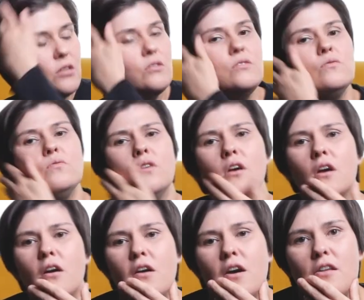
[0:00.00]
new.
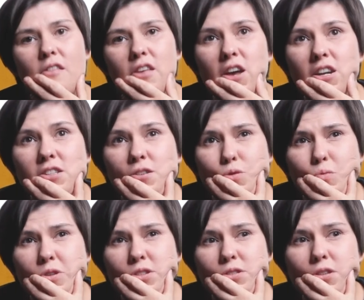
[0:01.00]
The yarn is
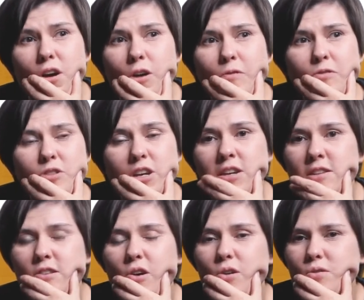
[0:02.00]
super soft and
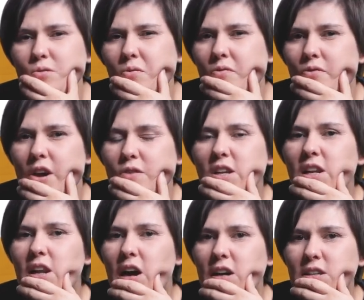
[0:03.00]
also very
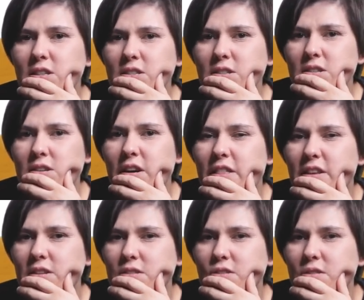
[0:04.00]
light. I
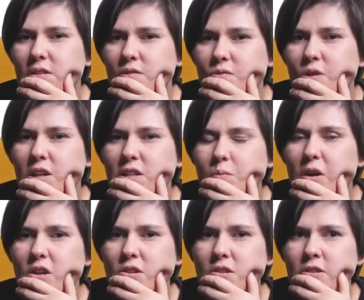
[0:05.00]
think it's really
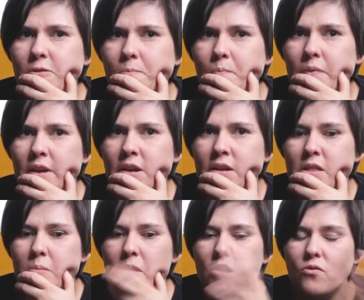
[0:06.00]
special. Uh,
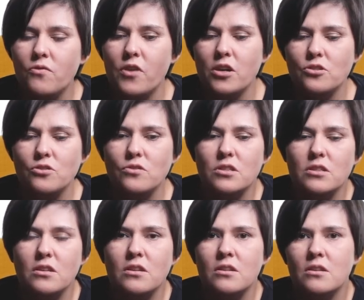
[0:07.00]
they manufacture it
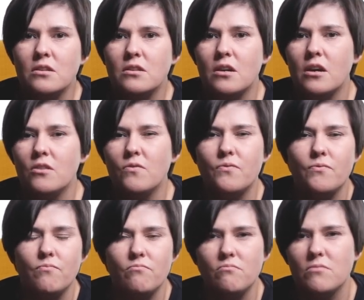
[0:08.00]
in a kind of
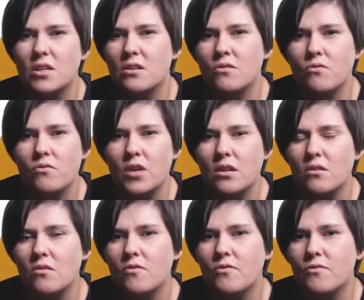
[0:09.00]

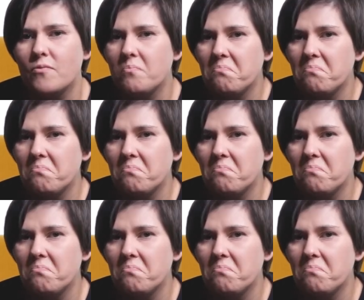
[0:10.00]
innovative.